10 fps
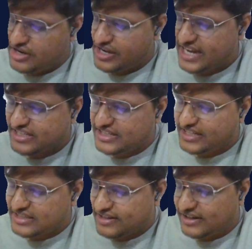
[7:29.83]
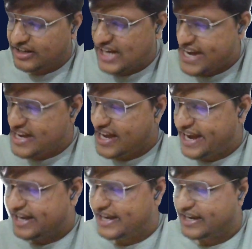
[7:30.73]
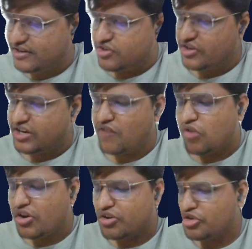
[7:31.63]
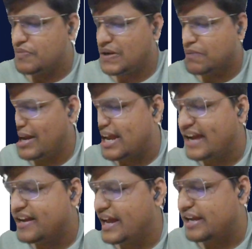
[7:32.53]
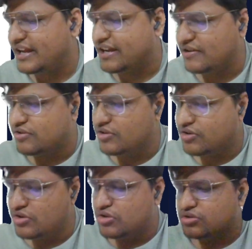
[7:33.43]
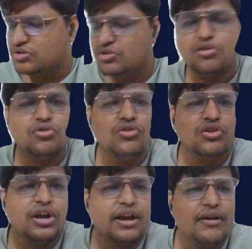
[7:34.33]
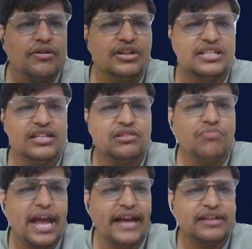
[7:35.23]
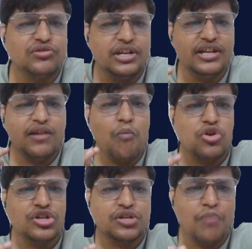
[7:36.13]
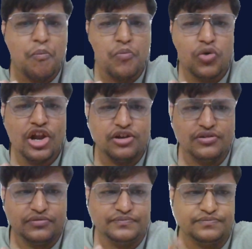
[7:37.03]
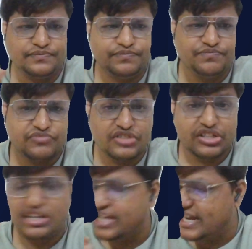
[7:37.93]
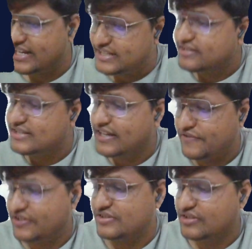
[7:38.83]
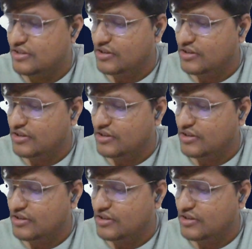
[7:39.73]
Next is ride hailing. Now what do you mean by ride hailing? So this is actually the most popular TNC service.